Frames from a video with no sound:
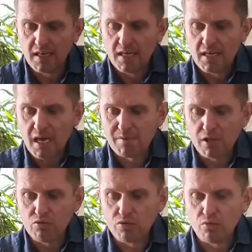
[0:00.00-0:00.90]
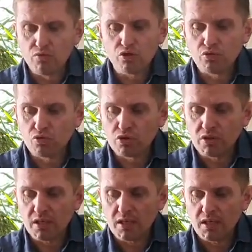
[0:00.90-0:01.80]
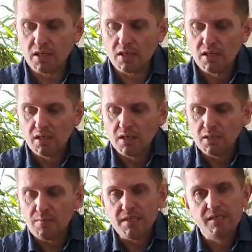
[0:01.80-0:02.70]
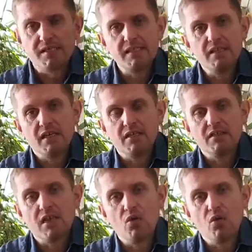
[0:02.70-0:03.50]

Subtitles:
Them it is simple and simply it is not necessary here and